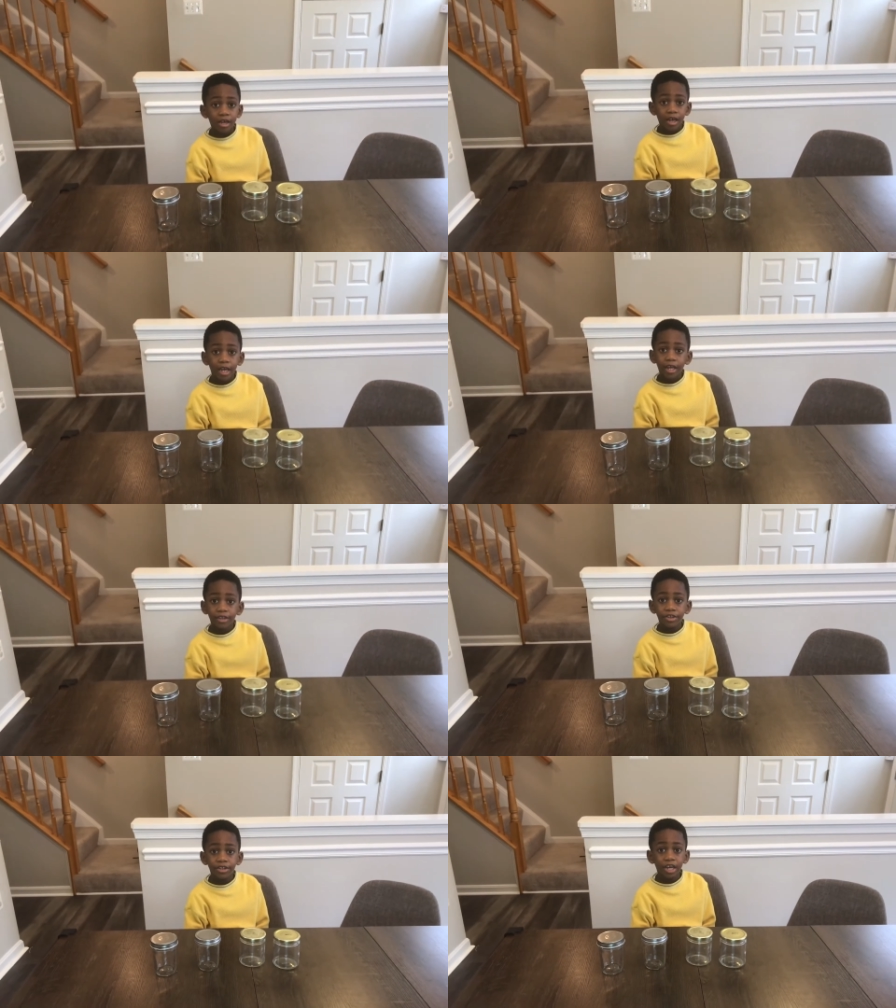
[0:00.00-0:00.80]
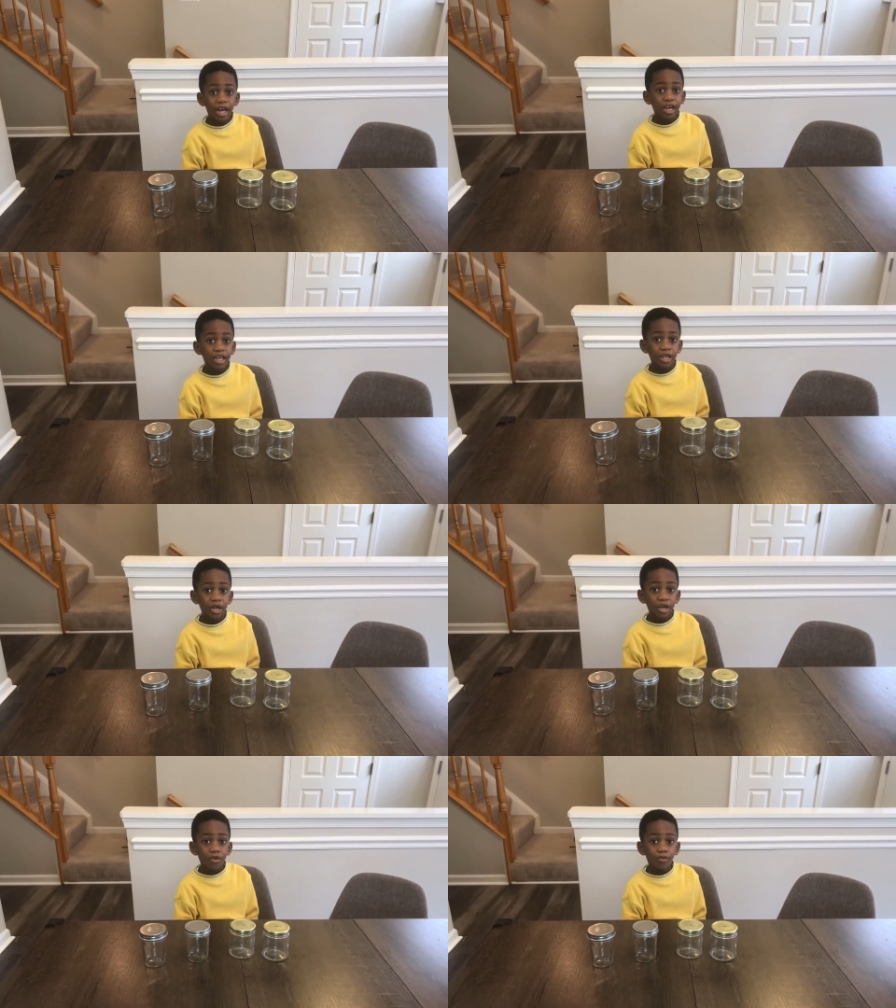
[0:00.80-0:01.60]
And today
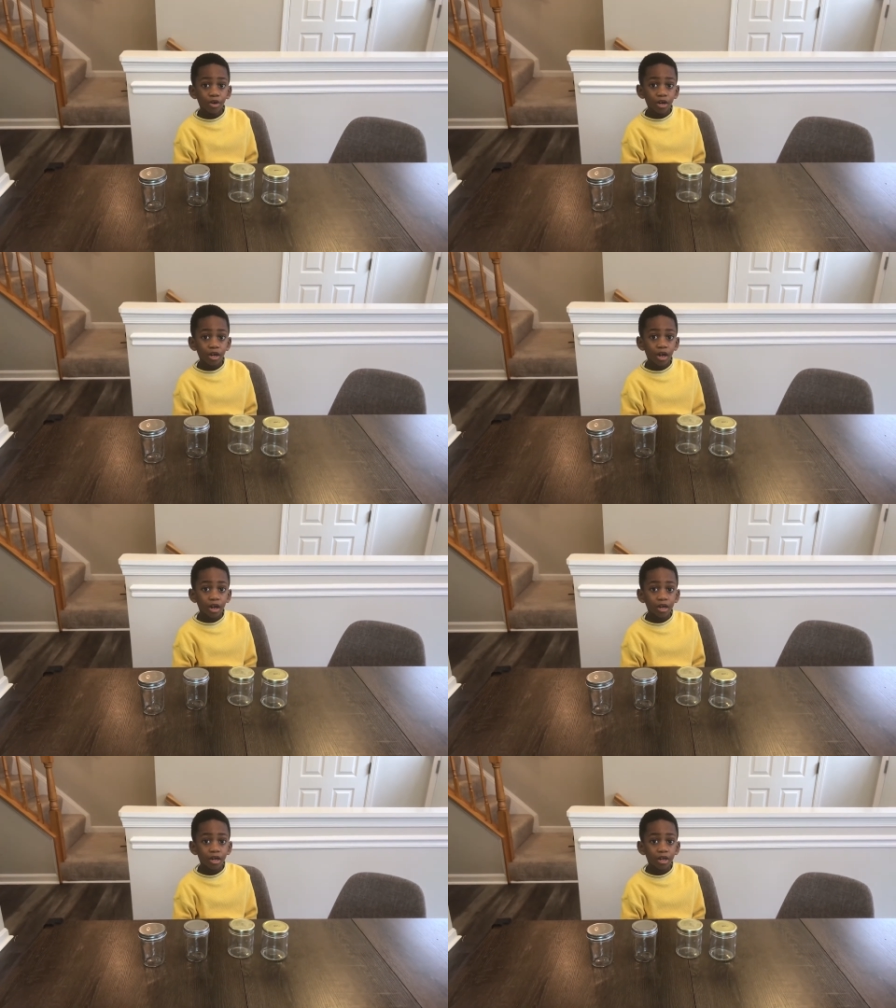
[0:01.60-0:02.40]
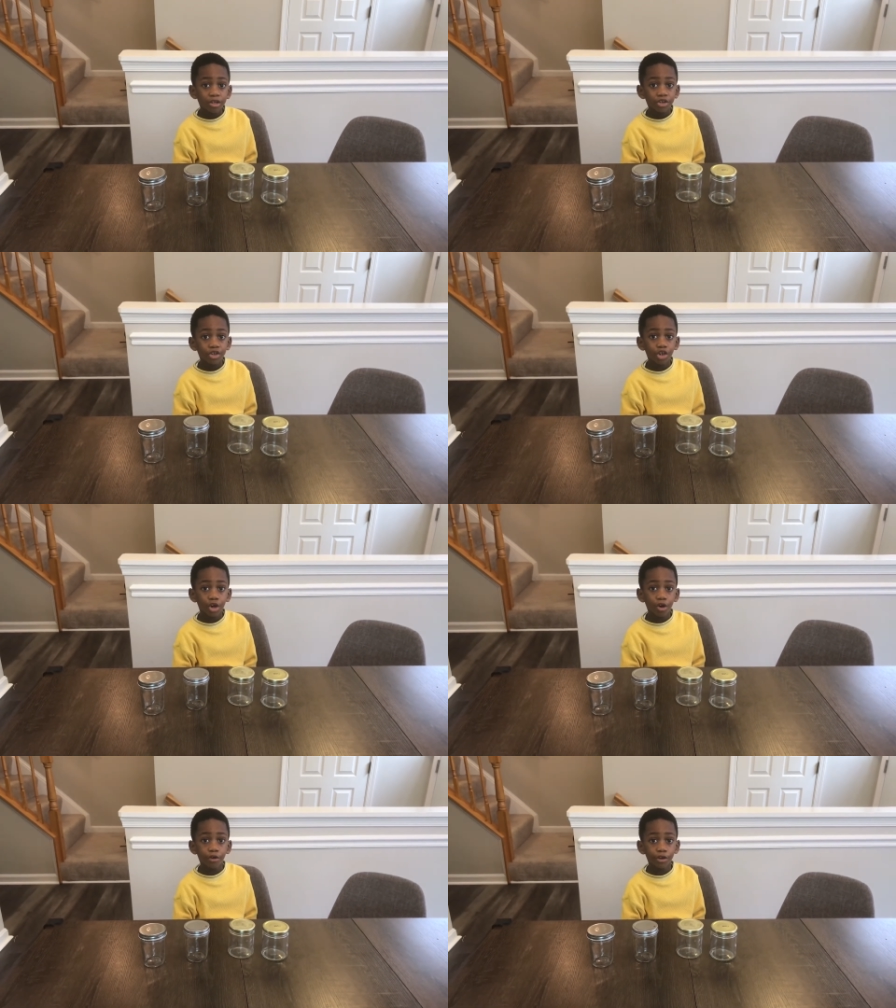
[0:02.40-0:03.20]
we're going to
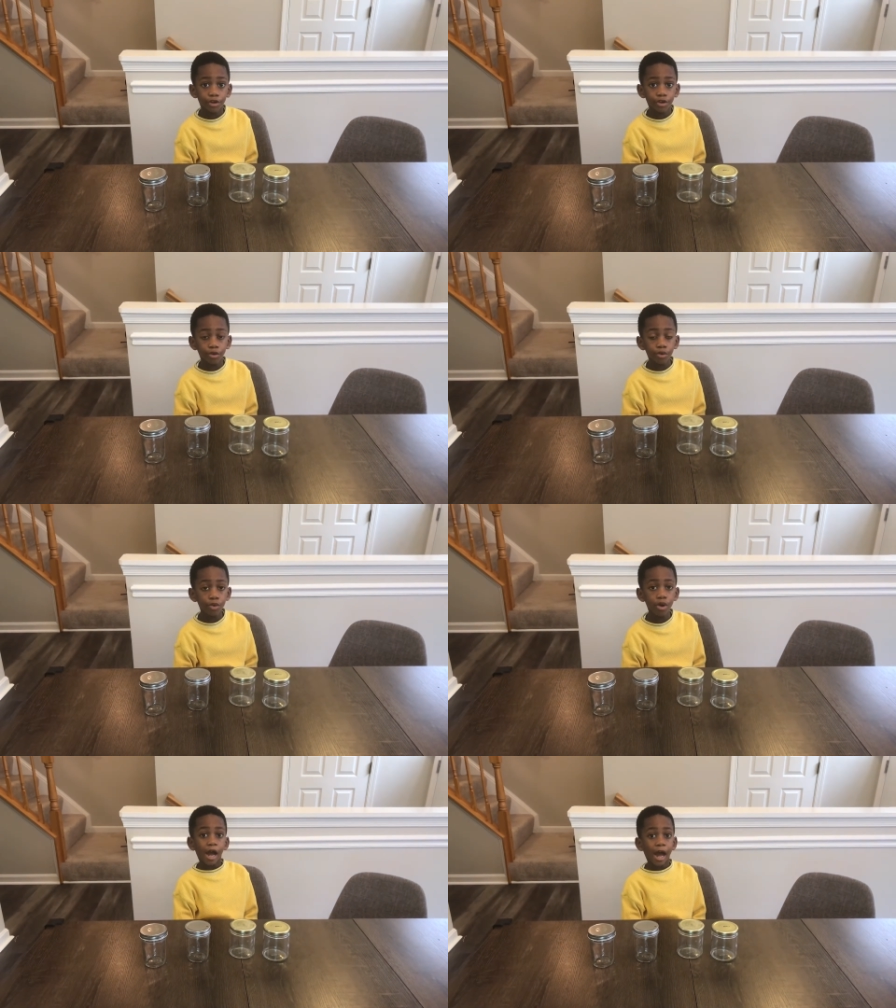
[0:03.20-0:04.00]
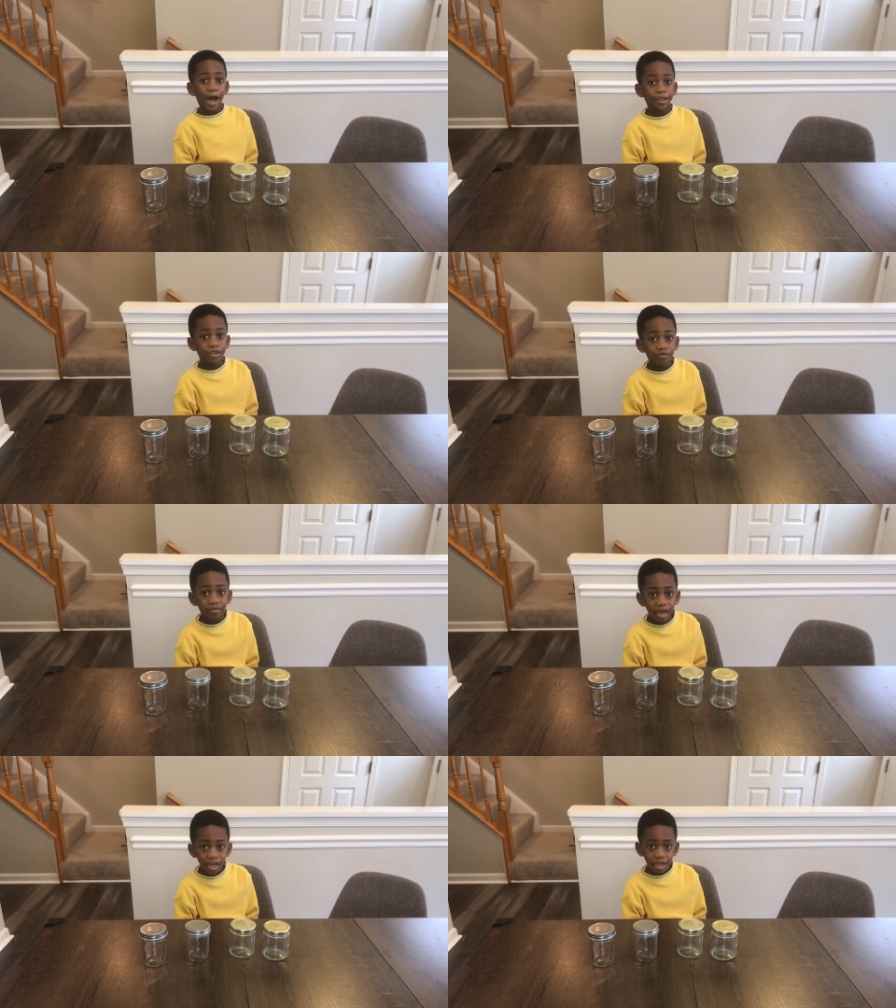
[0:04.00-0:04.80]
show you how to
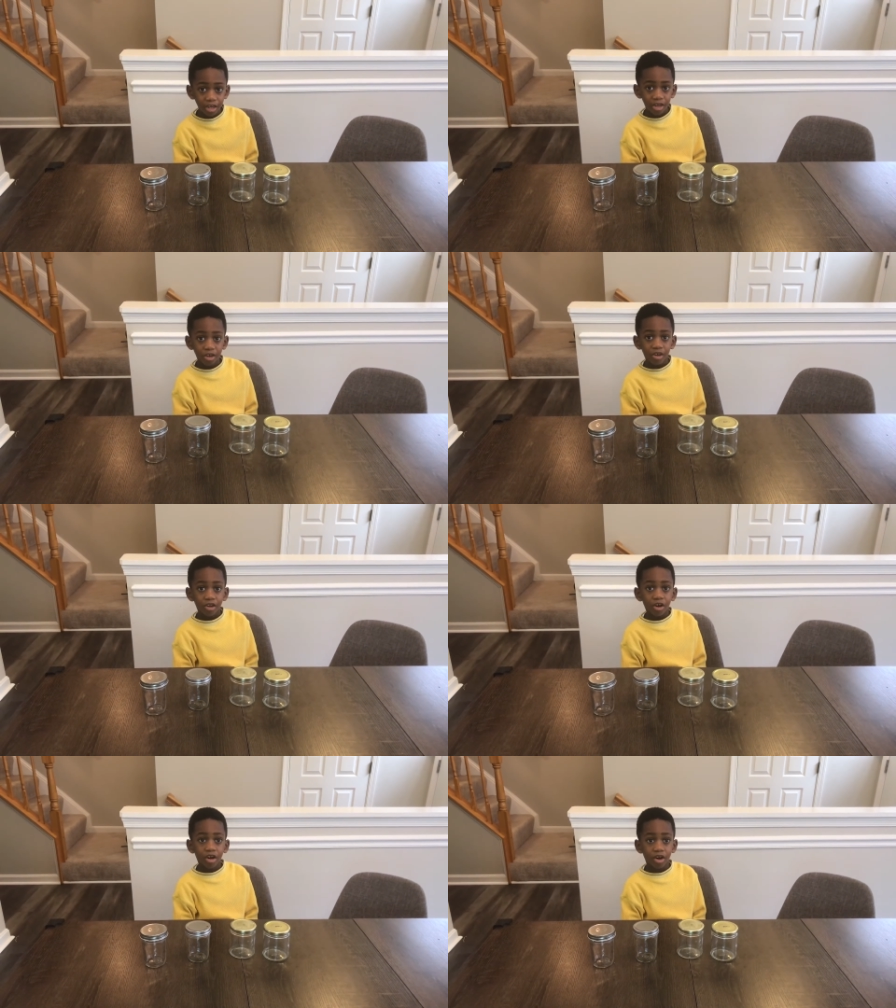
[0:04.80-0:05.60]
make a